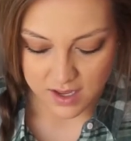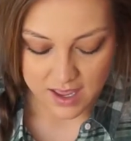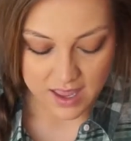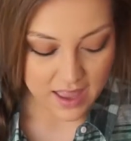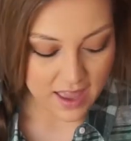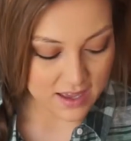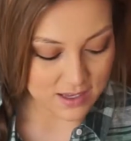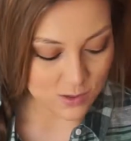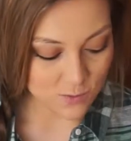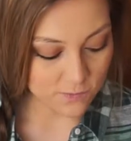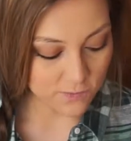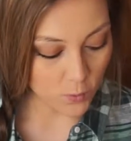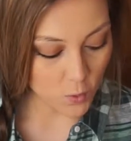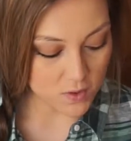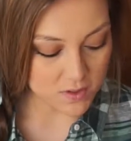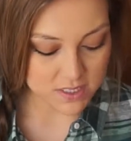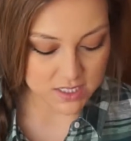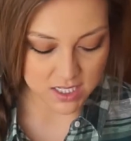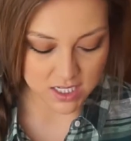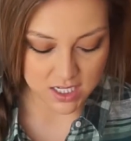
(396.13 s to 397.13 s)
It has
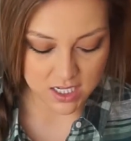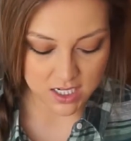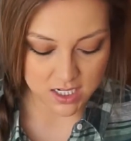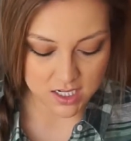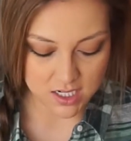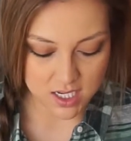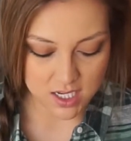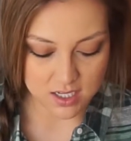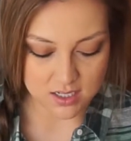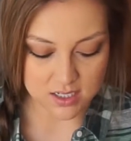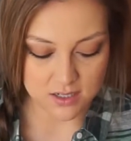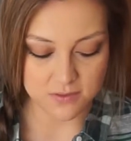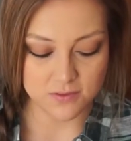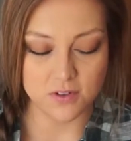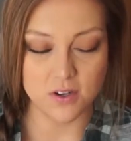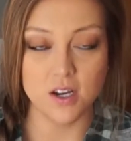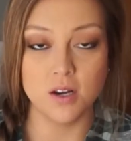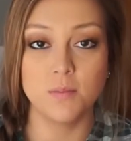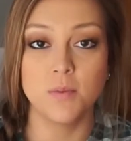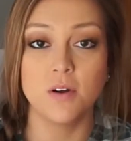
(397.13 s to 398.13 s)
14
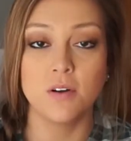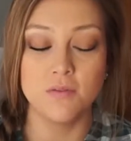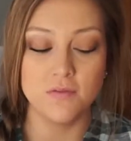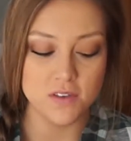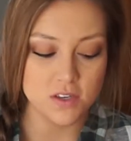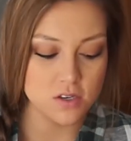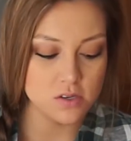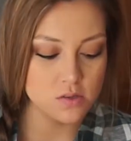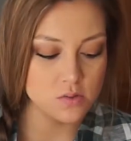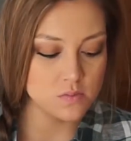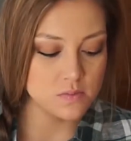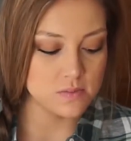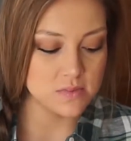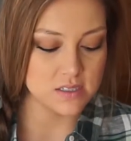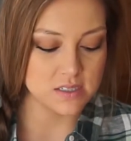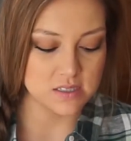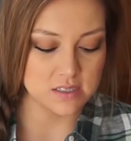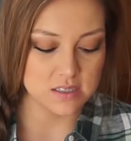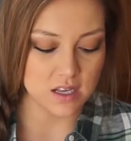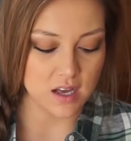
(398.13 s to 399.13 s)
different
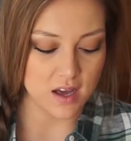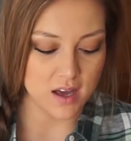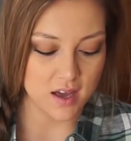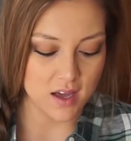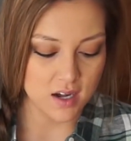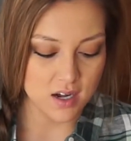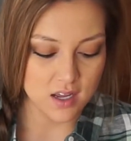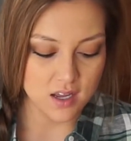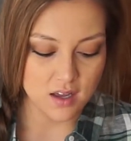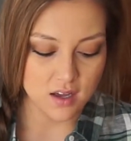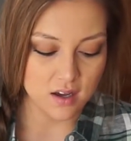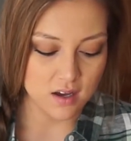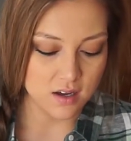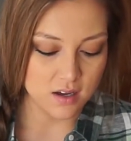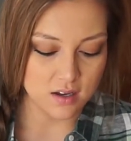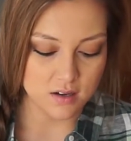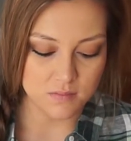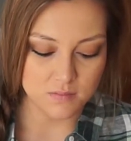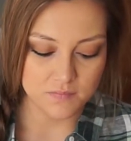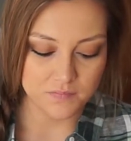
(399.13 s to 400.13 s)
perfumes. It's got
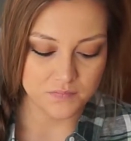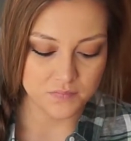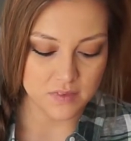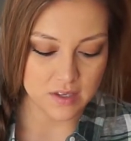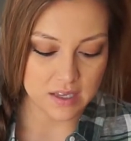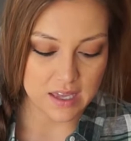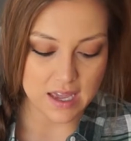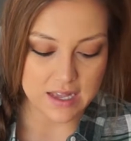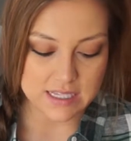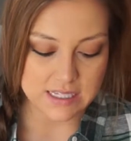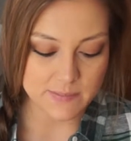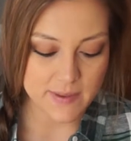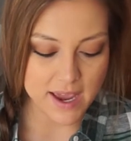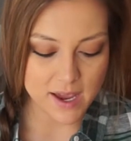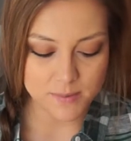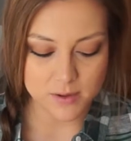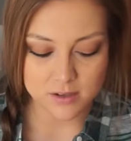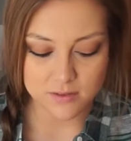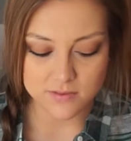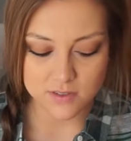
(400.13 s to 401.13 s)
Kate
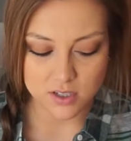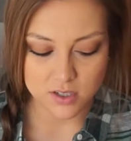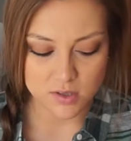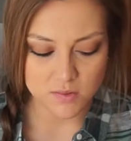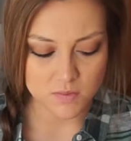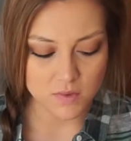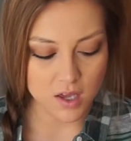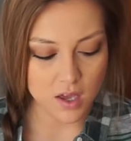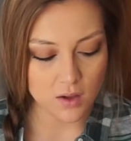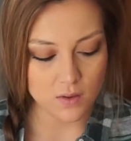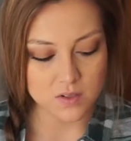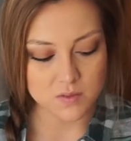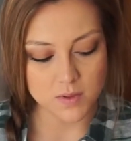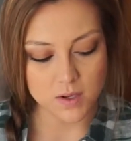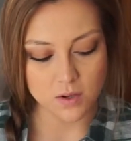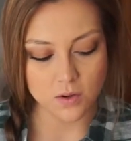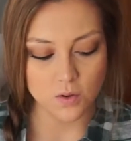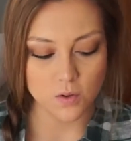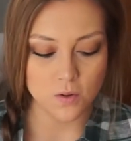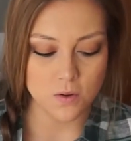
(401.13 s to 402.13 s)
Spade perfume, Coach,
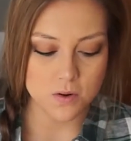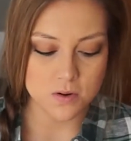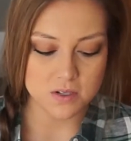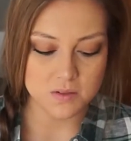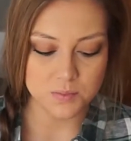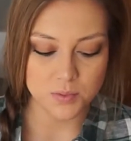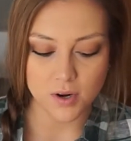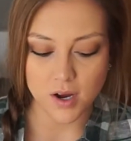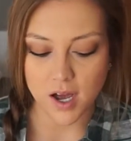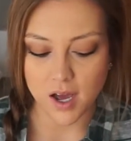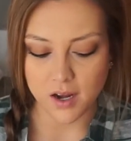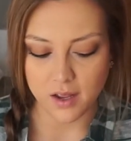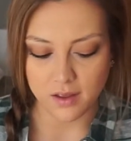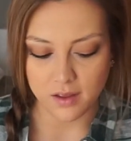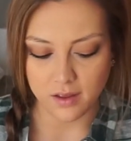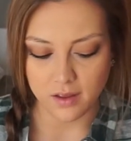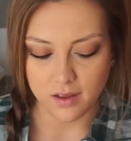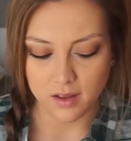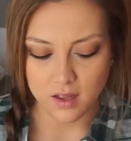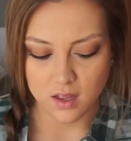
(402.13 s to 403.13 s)
Michael Kors,
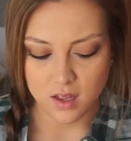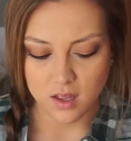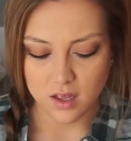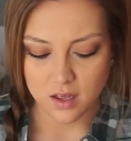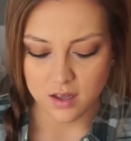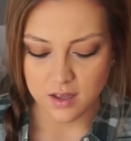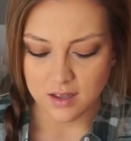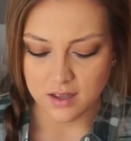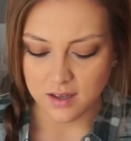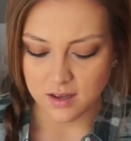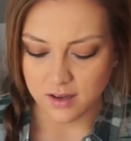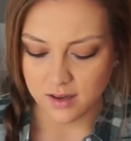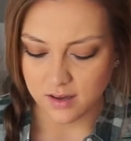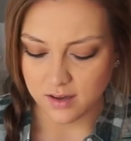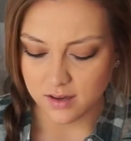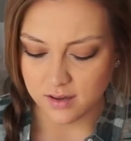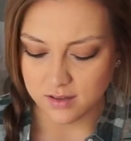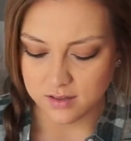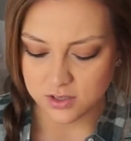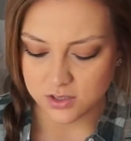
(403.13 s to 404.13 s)
Prada,
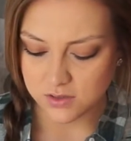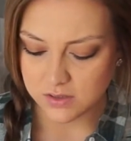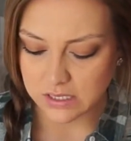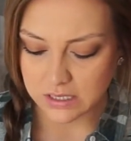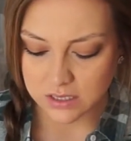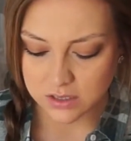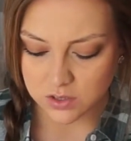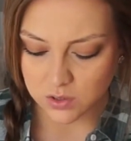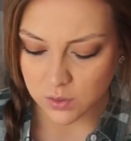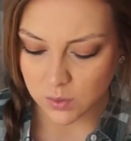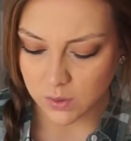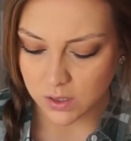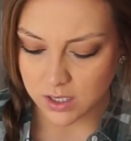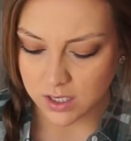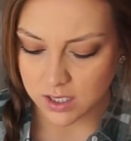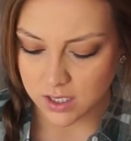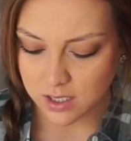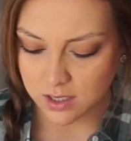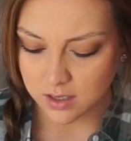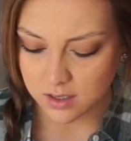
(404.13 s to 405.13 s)
Juicy
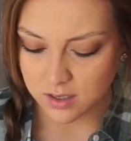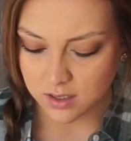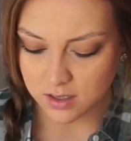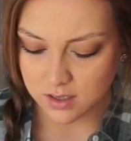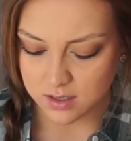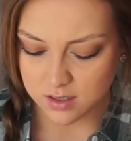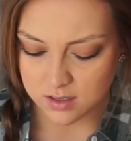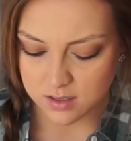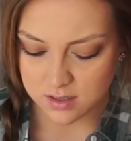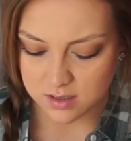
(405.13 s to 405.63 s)
Couture,